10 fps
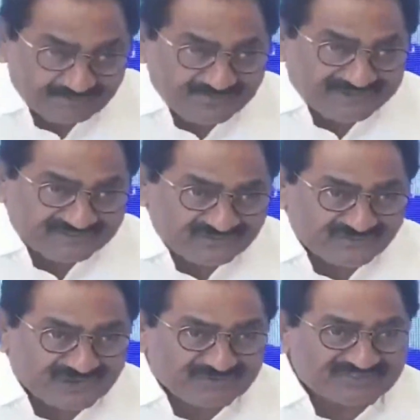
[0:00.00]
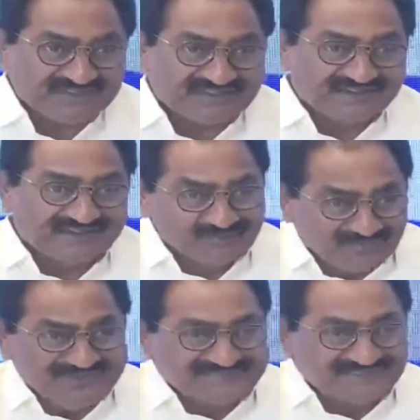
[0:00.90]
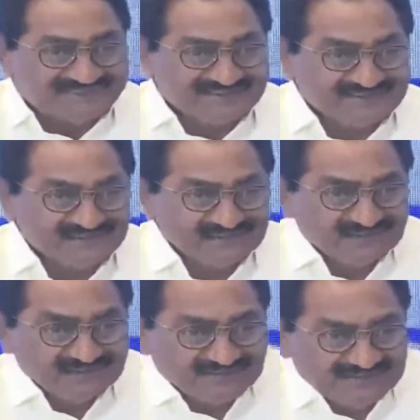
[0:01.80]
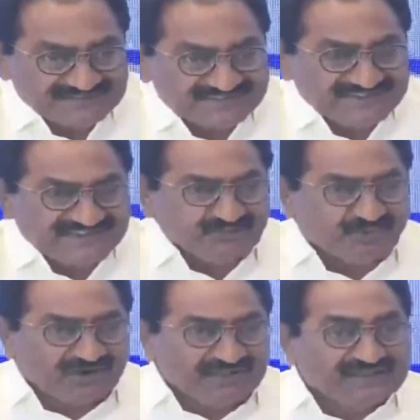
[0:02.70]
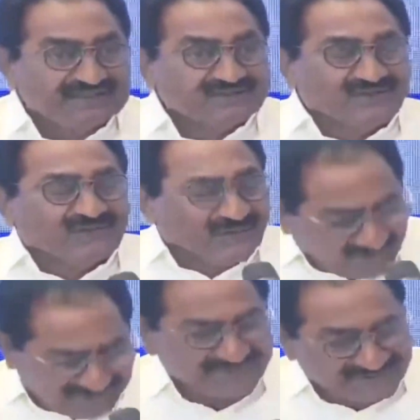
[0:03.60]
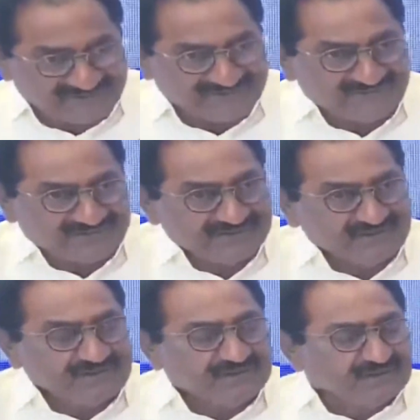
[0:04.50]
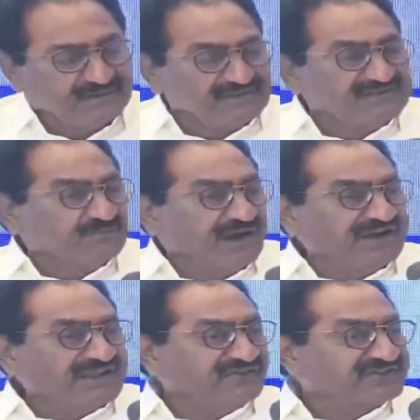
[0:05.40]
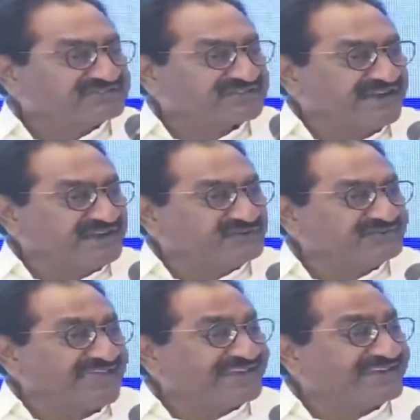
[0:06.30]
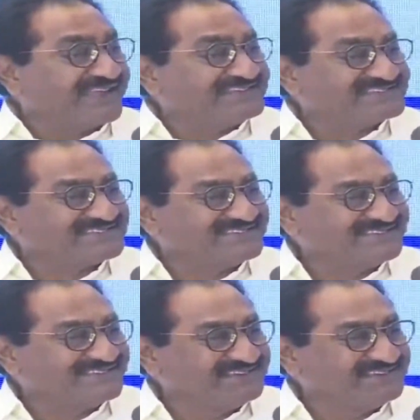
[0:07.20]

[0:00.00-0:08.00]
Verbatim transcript: Please, 1 second, please see it. He said in the morning, no, I'll give it. In the morning he was trying to sanitize.